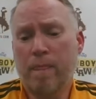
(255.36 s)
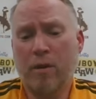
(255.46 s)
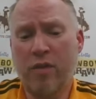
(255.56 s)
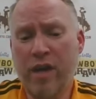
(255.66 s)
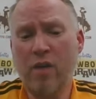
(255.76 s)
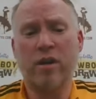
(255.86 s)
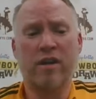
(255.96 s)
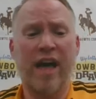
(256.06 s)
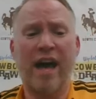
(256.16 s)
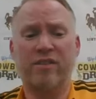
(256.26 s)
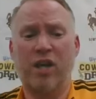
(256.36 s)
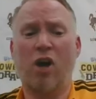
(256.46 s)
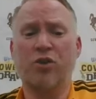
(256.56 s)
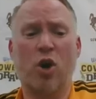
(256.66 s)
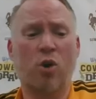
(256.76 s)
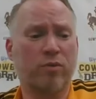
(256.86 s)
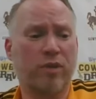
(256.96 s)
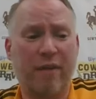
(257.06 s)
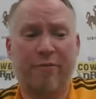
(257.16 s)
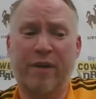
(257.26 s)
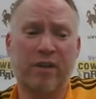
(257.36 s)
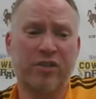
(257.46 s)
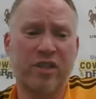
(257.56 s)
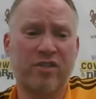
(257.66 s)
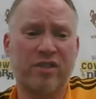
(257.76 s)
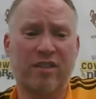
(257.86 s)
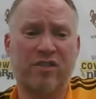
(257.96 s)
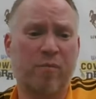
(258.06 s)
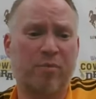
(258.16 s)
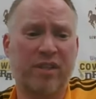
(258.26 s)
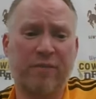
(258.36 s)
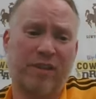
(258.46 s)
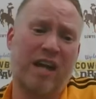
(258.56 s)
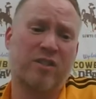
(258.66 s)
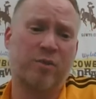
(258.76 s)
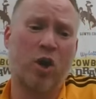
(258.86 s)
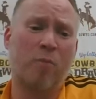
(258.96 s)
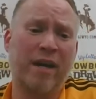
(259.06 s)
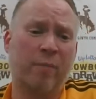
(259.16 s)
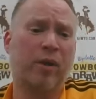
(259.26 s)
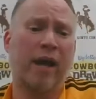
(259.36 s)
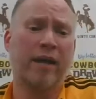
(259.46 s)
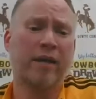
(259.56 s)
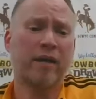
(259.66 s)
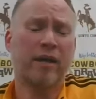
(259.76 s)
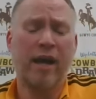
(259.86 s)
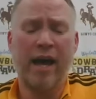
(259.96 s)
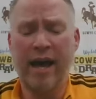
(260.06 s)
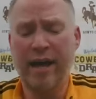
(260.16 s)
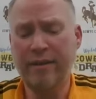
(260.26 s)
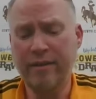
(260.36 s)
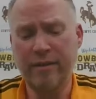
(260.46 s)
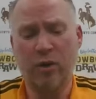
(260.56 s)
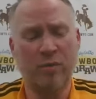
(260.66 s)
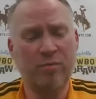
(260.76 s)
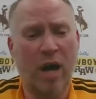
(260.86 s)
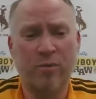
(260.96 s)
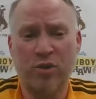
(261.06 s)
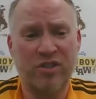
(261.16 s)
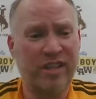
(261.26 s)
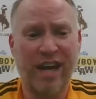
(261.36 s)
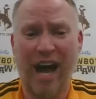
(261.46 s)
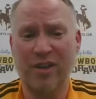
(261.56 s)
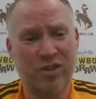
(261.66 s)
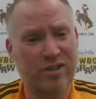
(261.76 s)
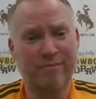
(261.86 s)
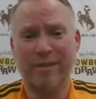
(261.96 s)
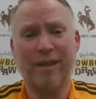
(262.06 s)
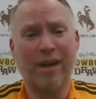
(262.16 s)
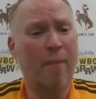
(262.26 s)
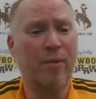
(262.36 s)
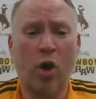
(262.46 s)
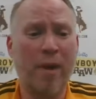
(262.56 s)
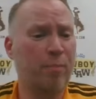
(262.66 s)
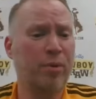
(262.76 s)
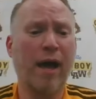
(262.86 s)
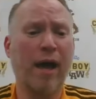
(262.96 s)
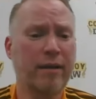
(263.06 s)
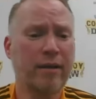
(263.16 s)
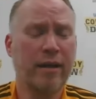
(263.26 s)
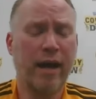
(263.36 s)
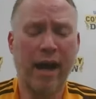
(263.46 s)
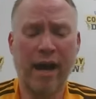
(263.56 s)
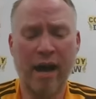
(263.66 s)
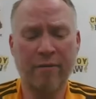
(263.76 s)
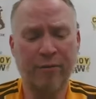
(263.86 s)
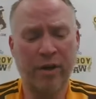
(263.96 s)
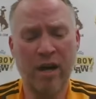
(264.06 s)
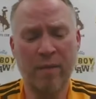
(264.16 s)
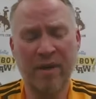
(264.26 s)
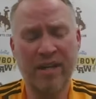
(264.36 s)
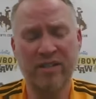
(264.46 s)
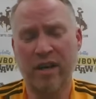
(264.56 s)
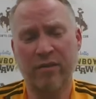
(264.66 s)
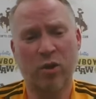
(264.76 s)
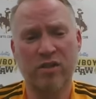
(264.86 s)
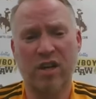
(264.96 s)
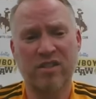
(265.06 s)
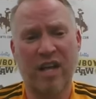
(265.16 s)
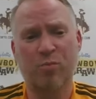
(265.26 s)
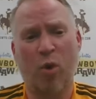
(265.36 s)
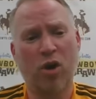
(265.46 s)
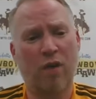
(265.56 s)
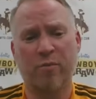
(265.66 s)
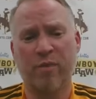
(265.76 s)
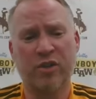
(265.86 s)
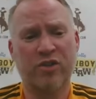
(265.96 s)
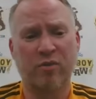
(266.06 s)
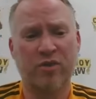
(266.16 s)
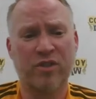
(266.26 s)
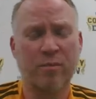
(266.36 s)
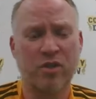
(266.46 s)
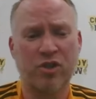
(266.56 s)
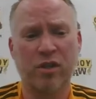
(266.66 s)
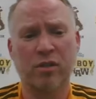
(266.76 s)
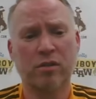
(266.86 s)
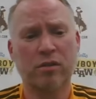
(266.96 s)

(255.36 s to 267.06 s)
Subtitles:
you know, the other end of that is he also that fearlessness and that self-belief allows him to go make a play. And, you know, sometimes you just need a guy's just, I'm going to go make a play. And for him, I mean, he's given us that spark off the bench several times.